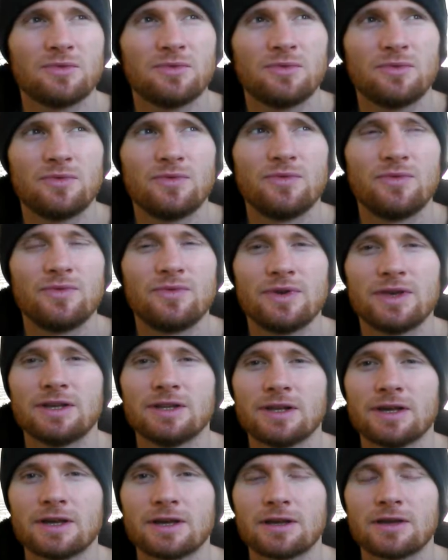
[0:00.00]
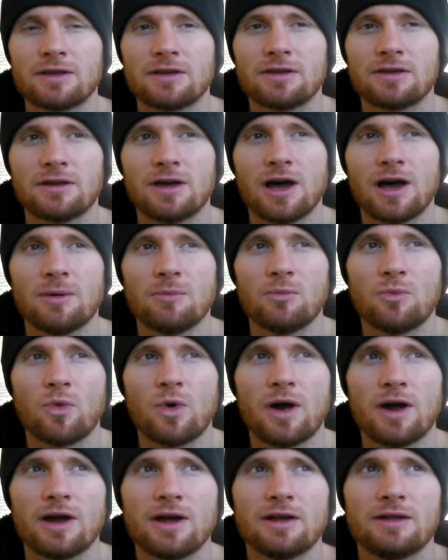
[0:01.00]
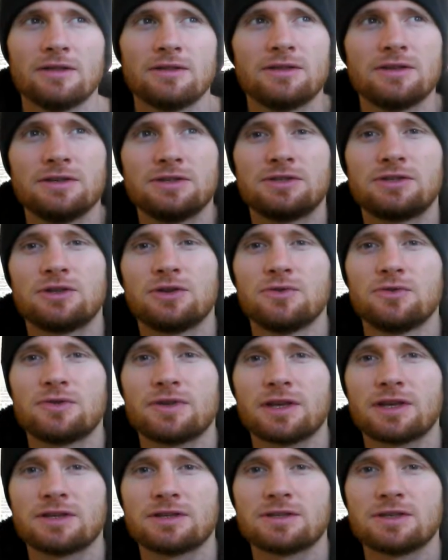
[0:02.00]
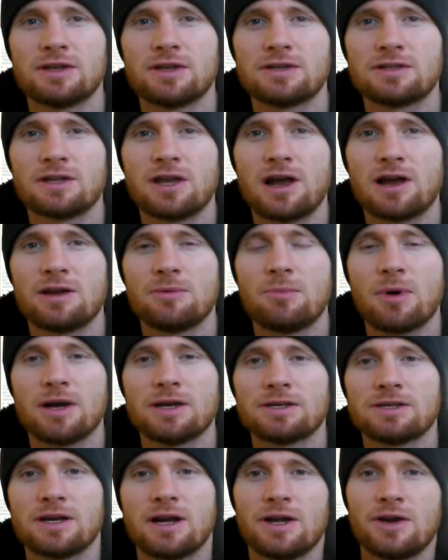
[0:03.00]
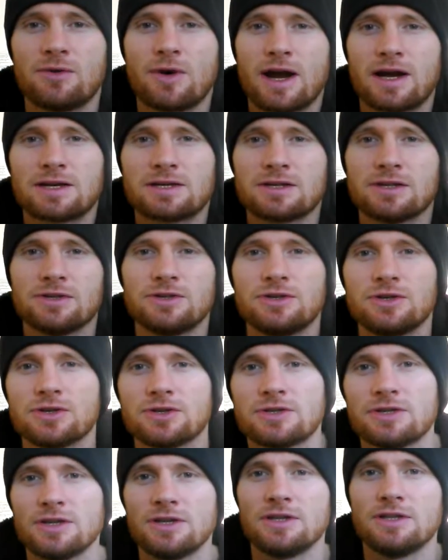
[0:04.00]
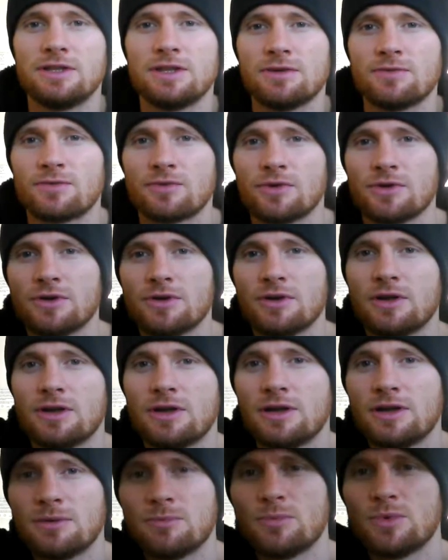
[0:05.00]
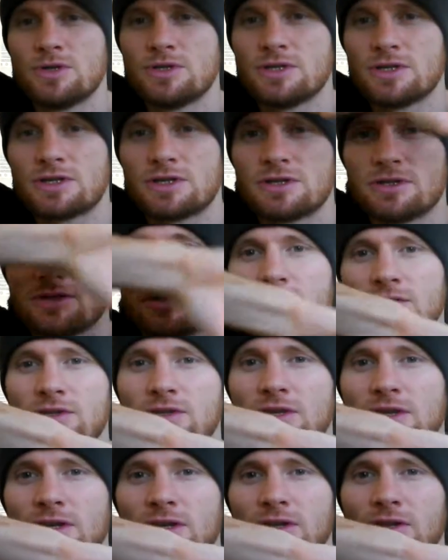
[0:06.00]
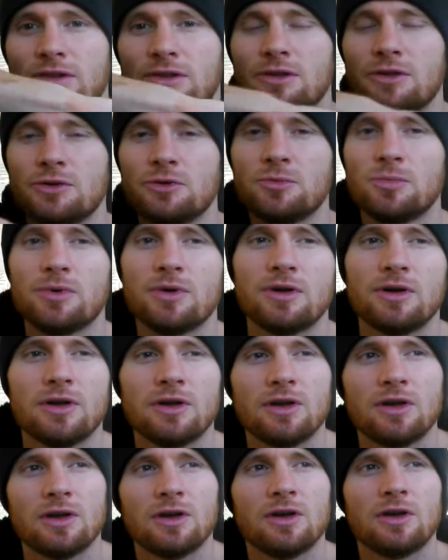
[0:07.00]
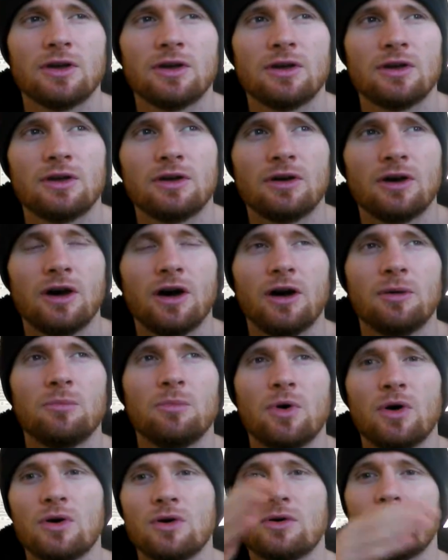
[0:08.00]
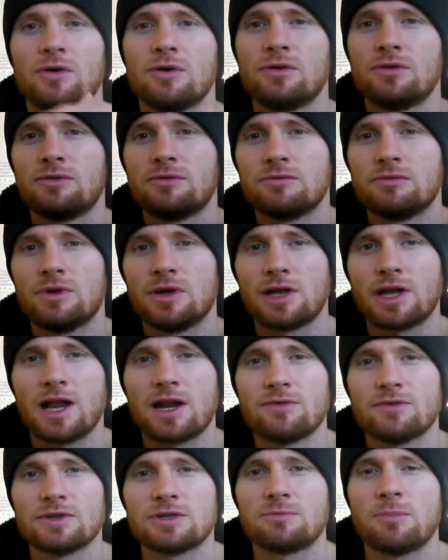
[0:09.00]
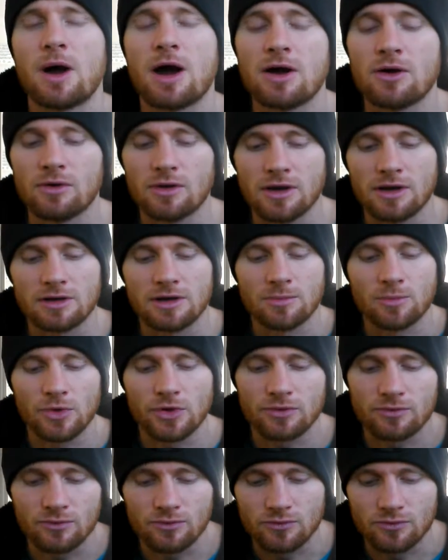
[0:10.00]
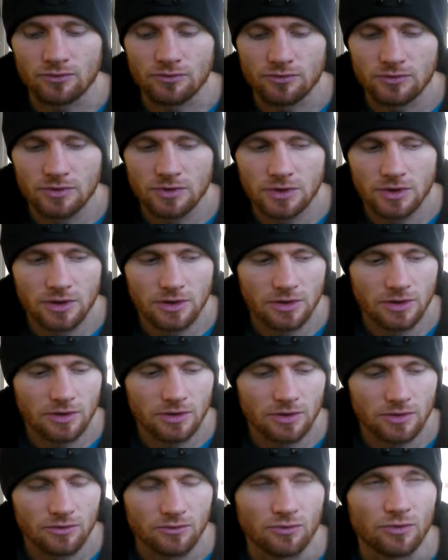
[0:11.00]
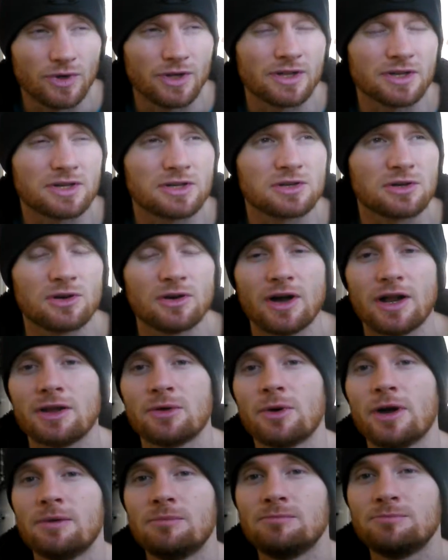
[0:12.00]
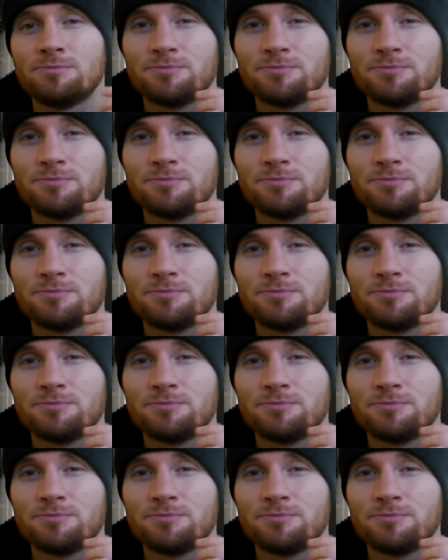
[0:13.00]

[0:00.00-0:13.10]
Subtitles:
feeling, where these two things that are side by side are actually just in different positions in a loop, or a kind of a spiral. I'm not really sure. Anyway,